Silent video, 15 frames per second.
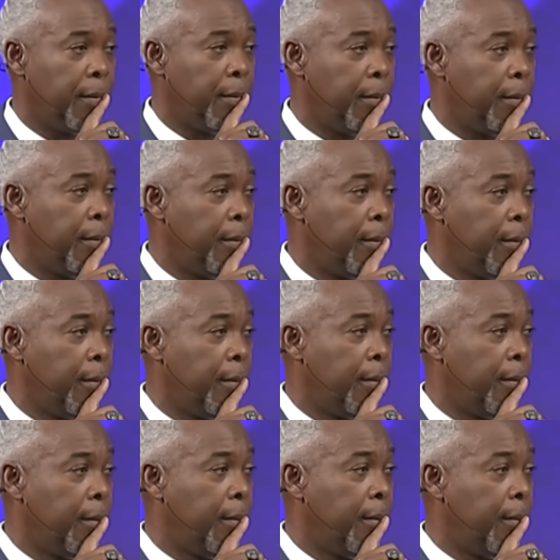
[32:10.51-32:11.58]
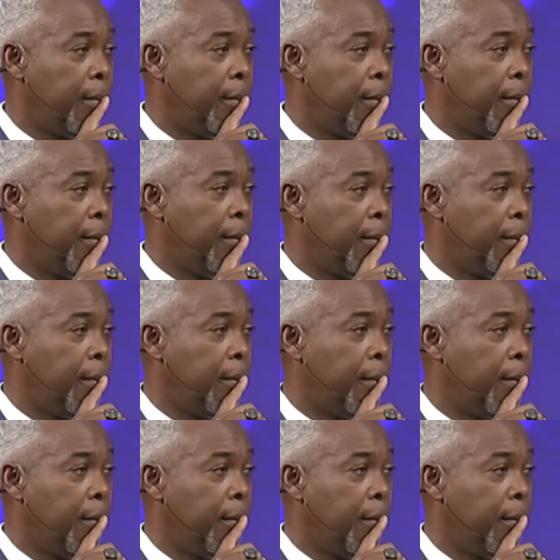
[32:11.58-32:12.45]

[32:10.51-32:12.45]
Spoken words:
Nobody speaks.